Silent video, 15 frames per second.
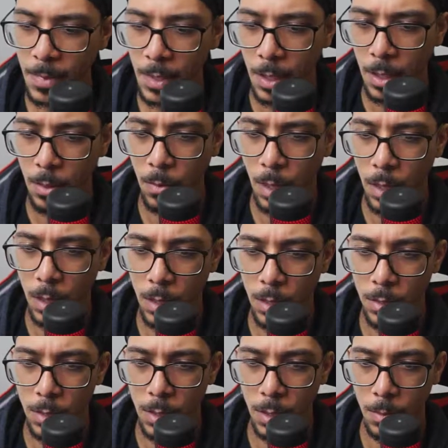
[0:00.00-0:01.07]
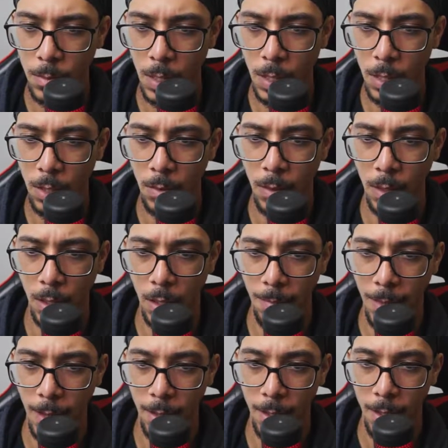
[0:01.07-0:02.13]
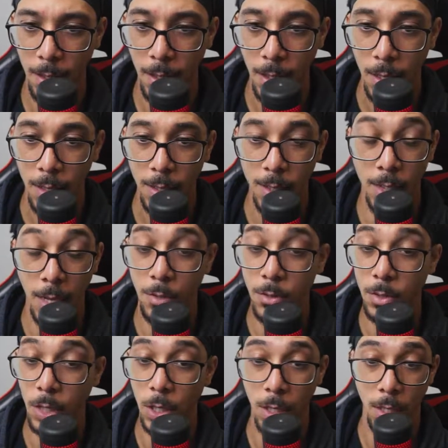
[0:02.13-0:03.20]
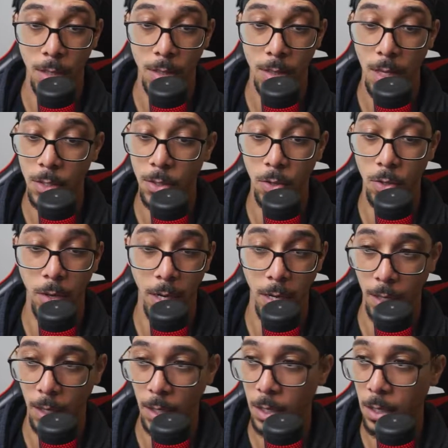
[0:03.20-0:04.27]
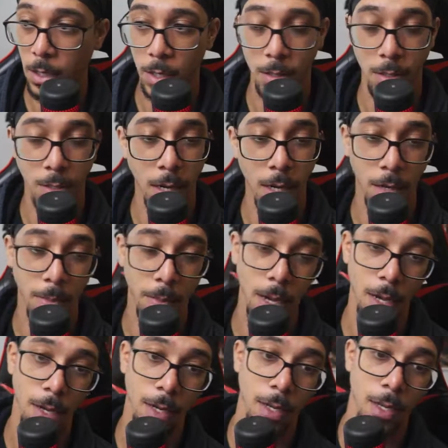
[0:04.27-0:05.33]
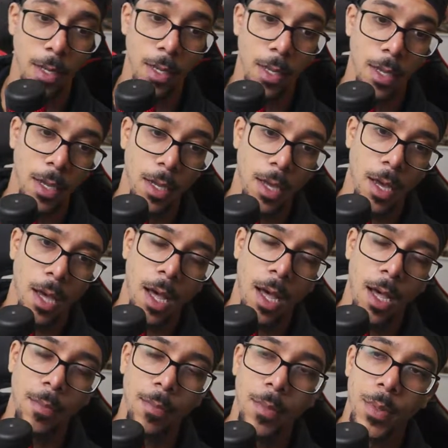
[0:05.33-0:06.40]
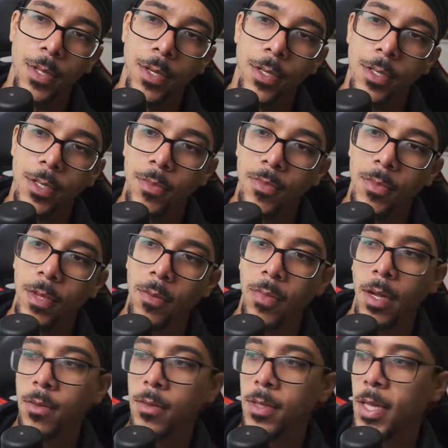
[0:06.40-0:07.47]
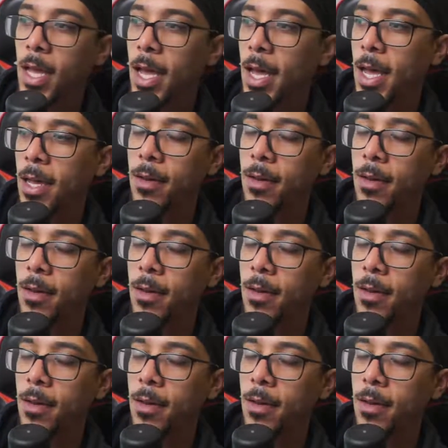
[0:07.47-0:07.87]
you want to do something, you think about it, sounds good, it sounds great, and you're excited about it, but there's something about that